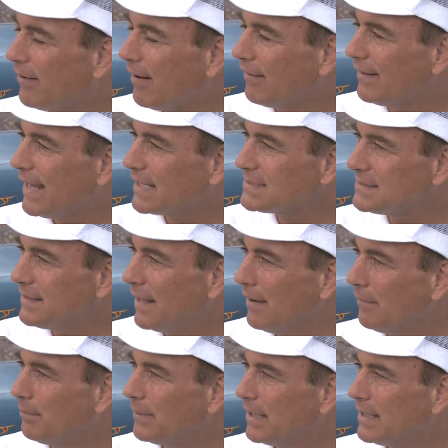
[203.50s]
Our next
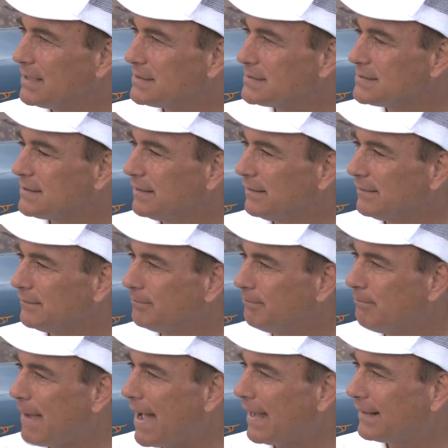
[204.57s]
step is uh,
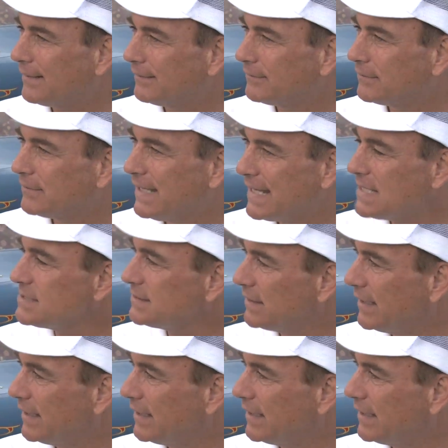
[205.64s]
my niece